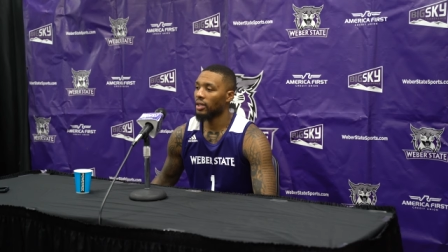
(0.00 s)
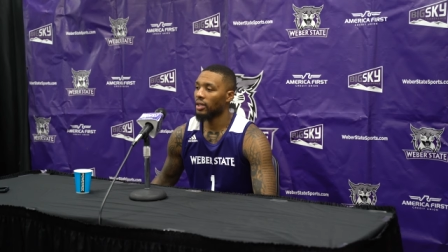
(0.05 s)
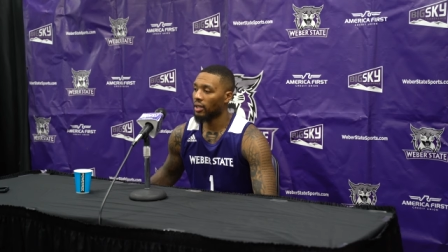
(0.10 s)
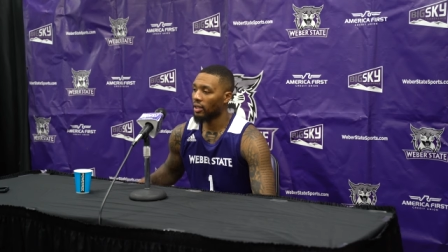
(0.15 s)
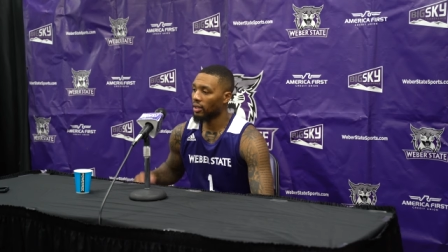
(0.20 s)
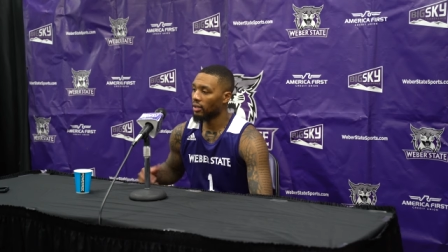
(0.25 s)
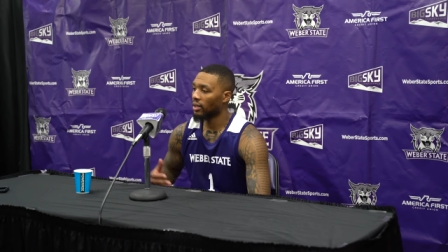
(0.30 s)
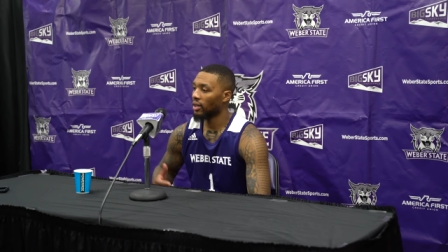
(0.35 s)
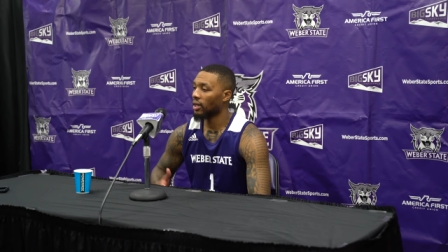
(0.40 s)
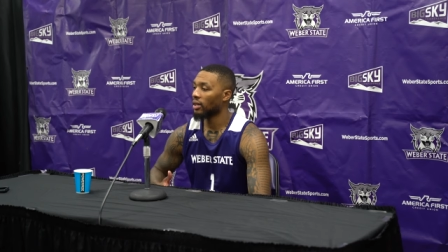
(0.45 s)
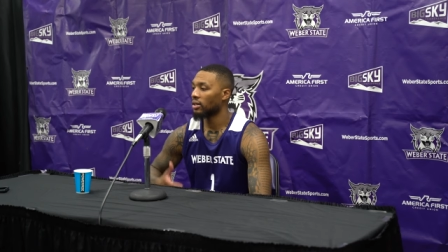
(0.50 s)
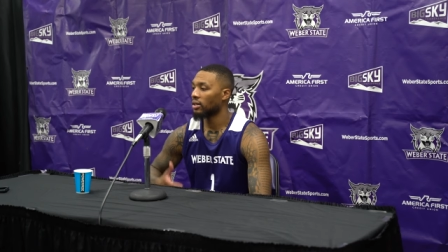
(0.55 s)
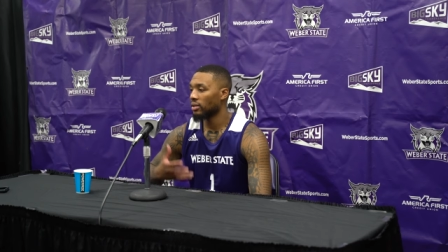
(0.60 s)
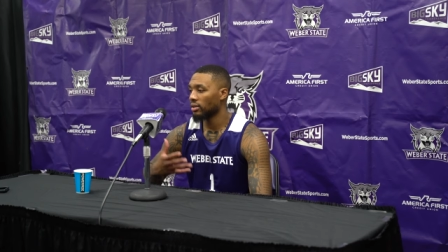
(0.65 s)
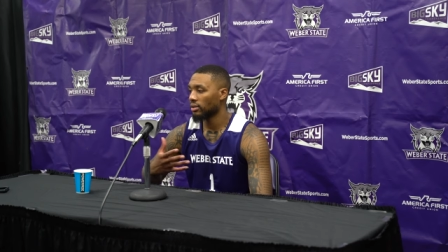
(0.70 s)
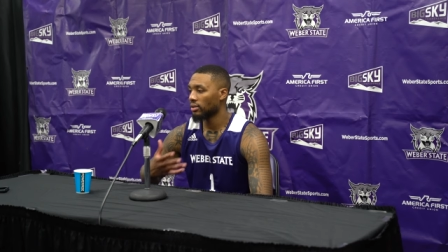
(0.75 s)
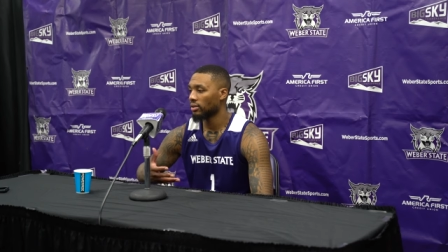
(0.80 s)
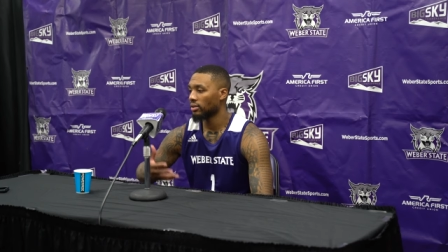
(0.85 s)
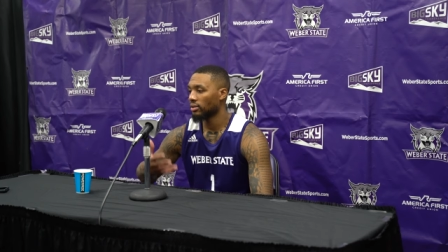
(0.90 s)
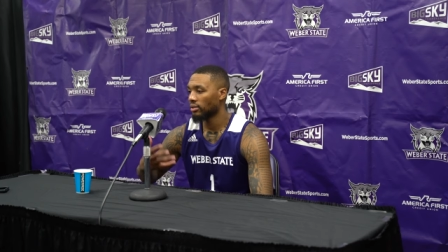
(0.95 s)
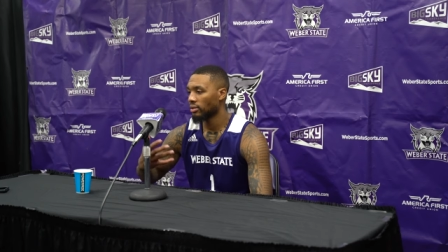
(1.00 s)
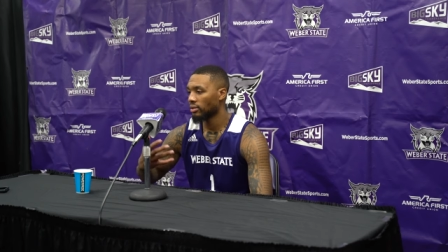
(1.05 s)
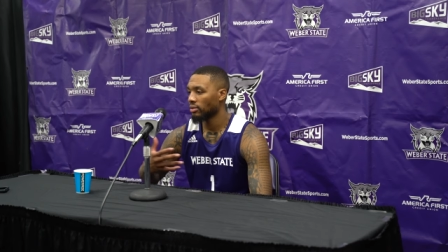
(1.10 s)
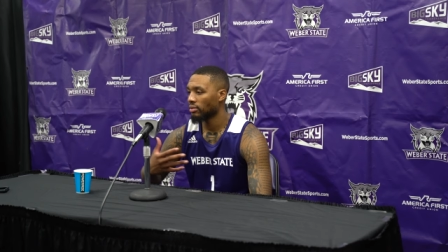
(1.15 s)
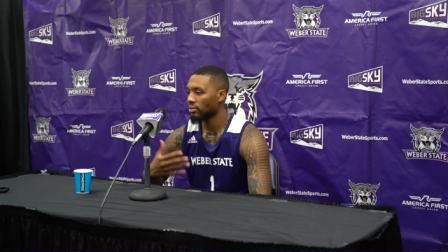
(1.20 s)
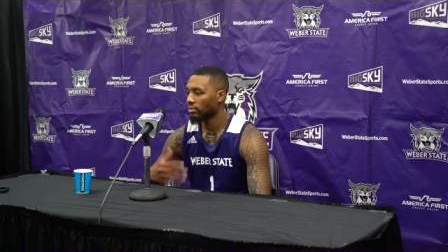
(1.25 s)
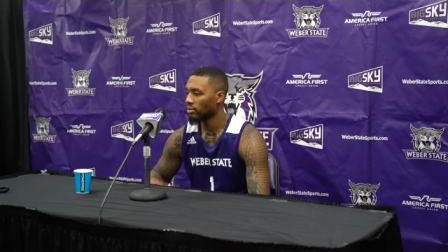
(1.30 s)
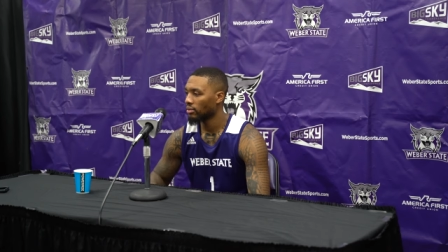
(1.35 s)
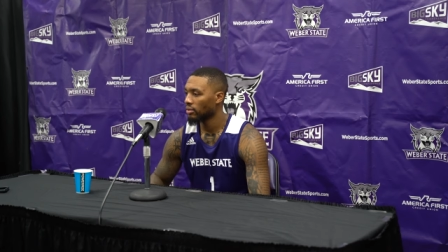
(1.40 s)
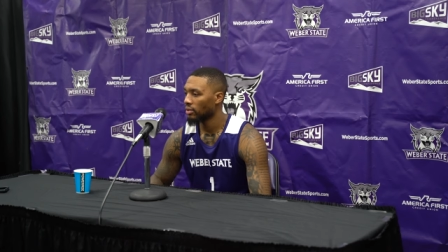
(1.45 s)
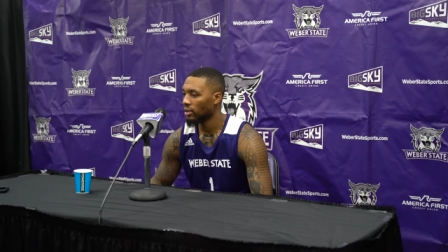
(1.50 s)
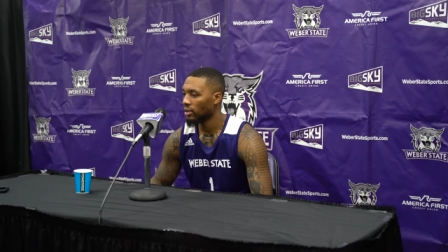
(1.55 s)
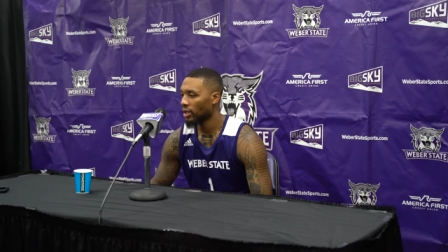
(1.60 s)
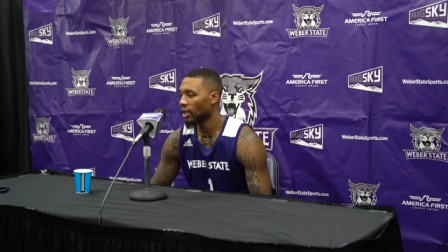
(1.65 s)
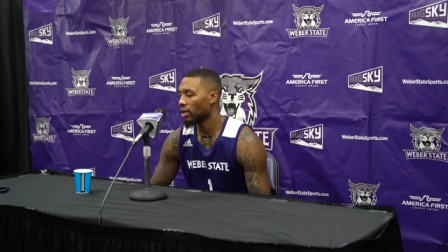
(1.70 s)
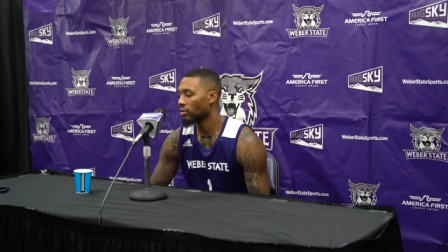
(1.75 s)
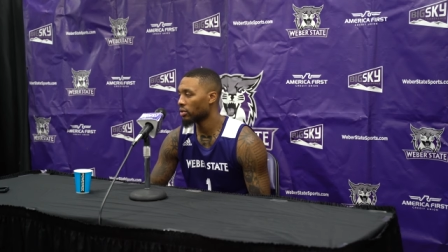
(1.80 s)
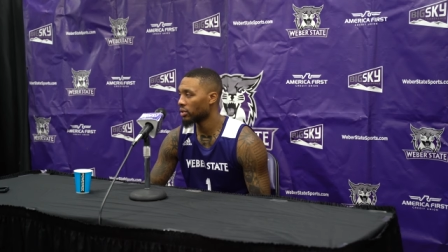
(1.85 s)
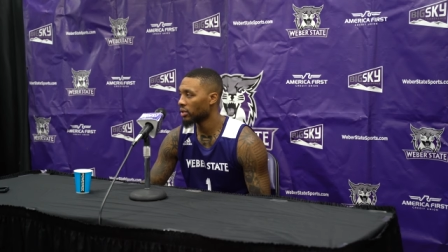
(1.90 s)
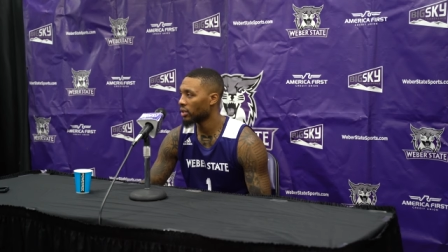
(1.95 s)
it kind of
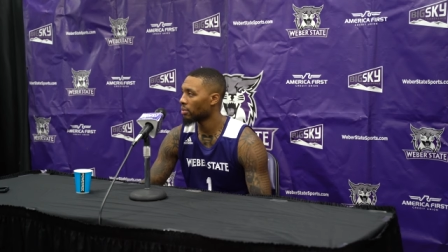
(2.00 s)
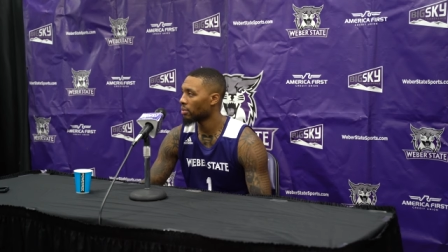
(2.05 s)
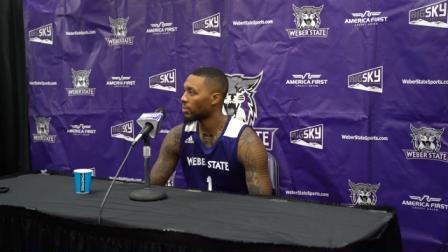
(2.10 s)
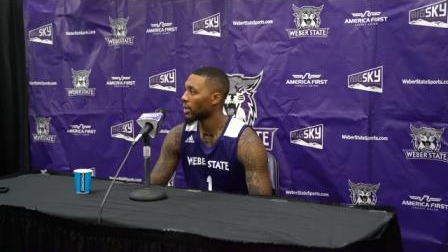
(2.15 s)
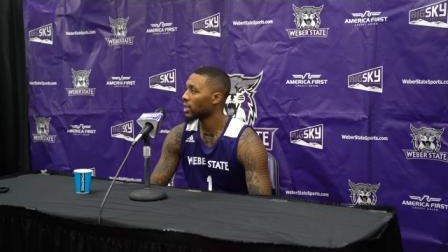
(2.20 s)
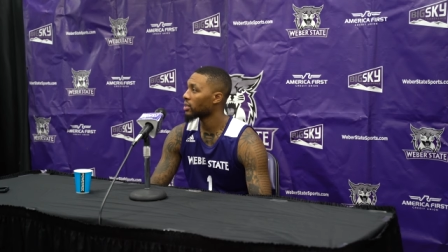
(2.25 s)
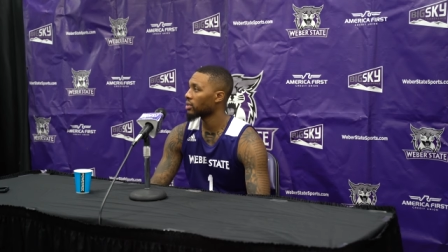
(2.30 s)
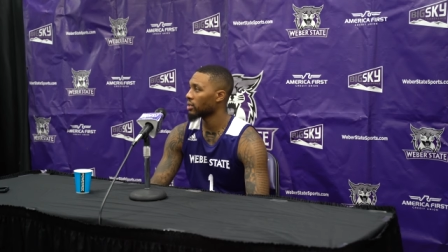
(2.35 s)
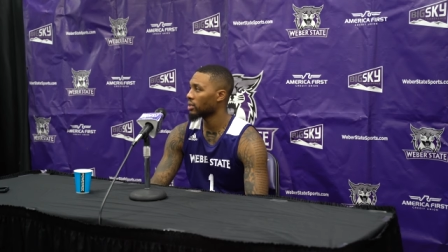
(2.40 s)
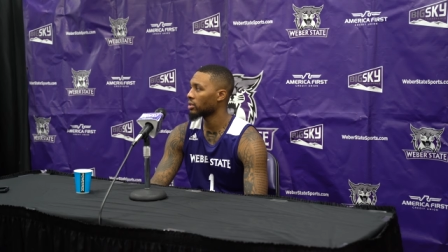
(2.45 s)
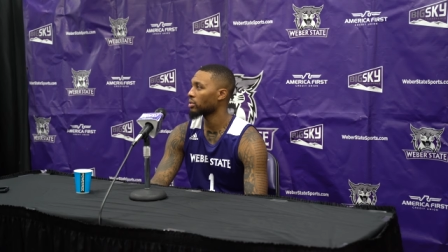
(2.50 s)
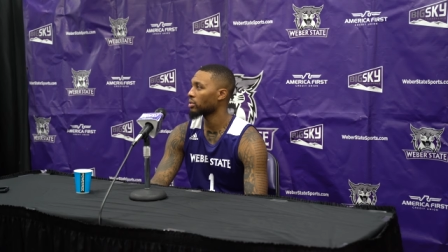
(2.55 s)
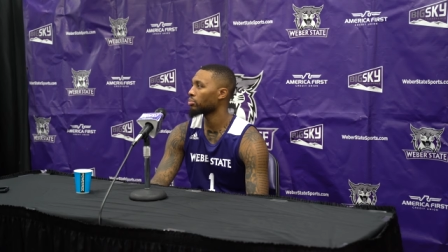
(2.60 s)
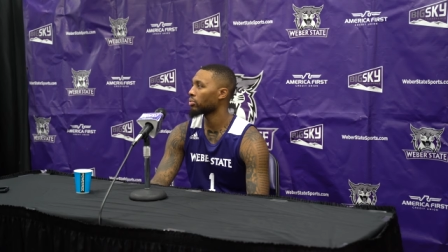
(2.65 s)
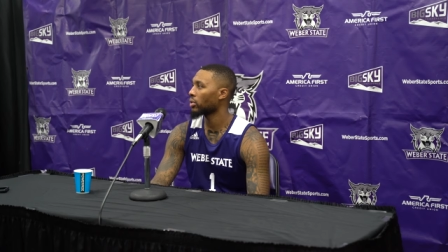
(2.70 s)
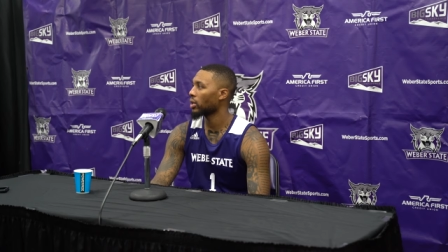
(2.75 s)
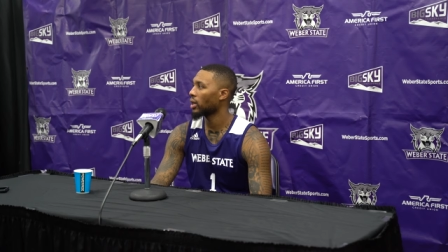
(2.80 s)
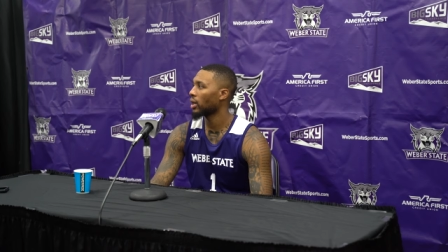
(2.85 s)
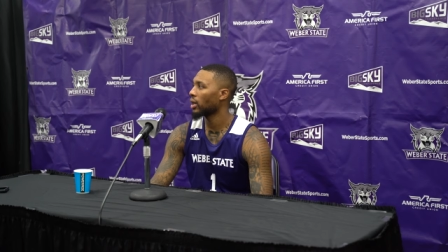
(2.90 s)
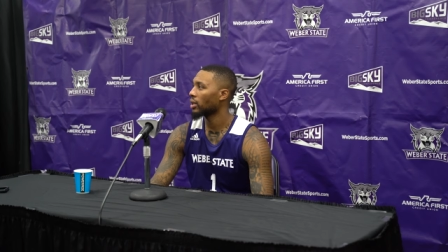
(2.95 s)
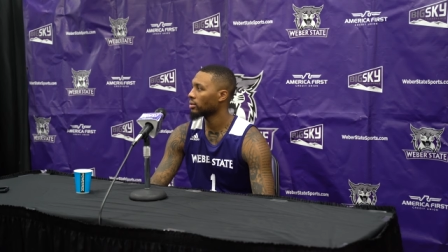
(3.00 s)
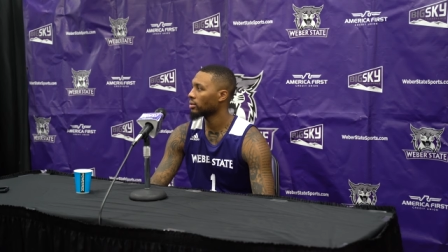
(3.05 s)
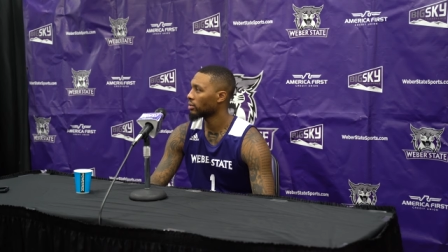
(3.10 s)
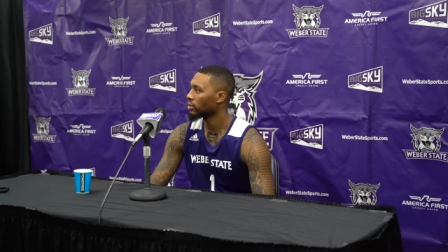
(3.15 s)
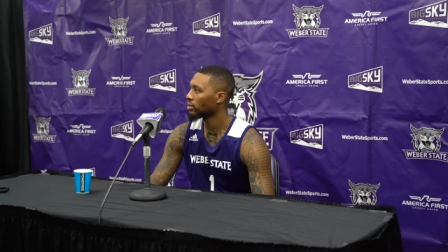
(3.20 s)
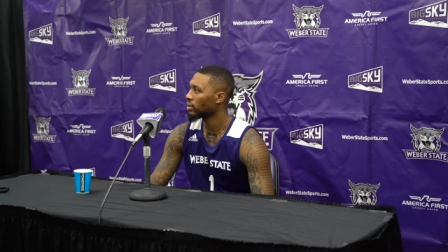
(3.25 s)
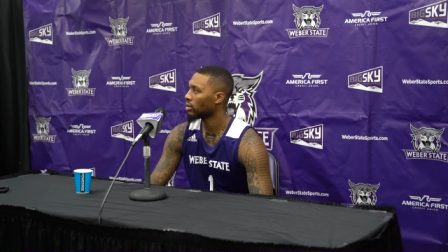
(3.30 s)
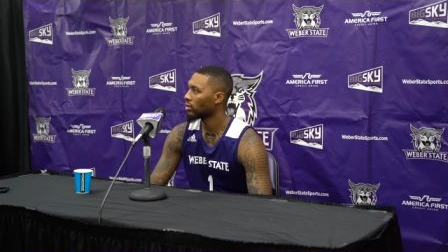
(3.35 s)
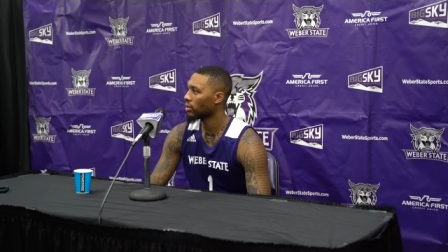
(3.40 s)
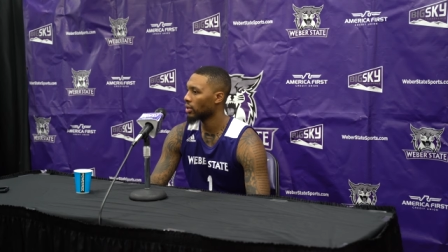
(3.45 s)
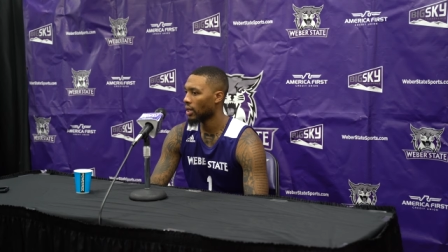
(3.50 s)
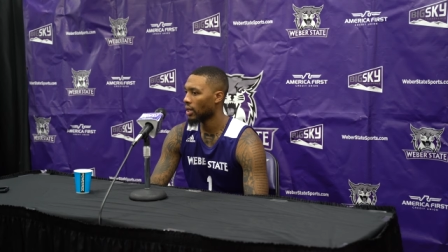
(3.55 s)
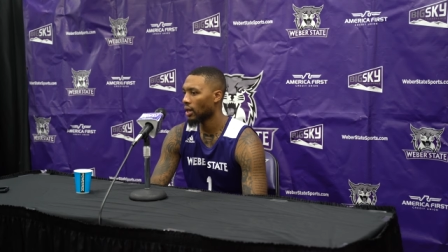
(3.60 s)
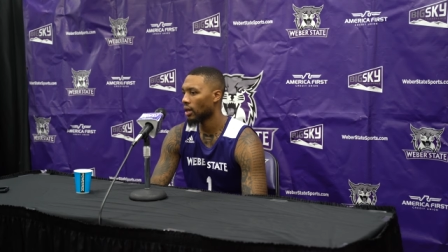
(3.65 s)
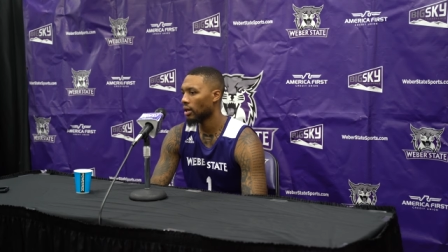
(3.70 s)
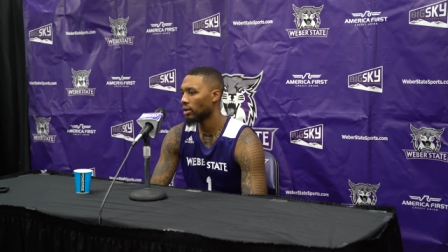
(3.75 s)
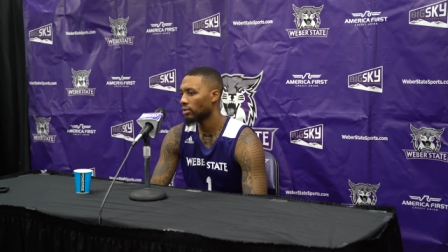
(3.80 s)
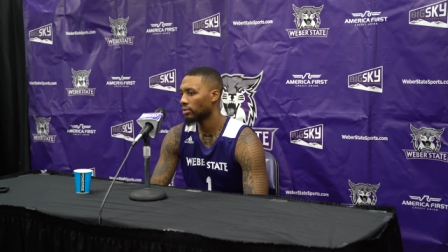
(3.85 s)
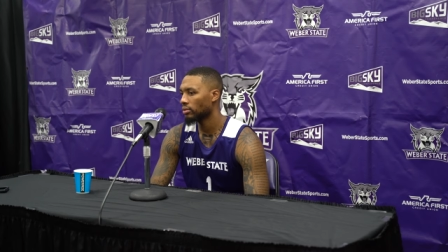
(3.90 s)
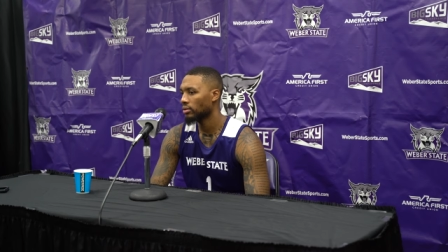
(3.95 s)
leveled up my sense of pride, you know, and
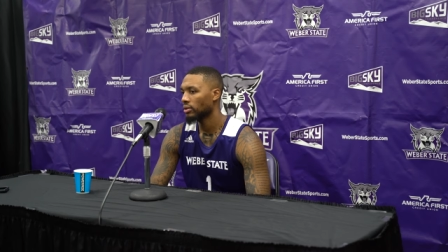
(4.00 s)
how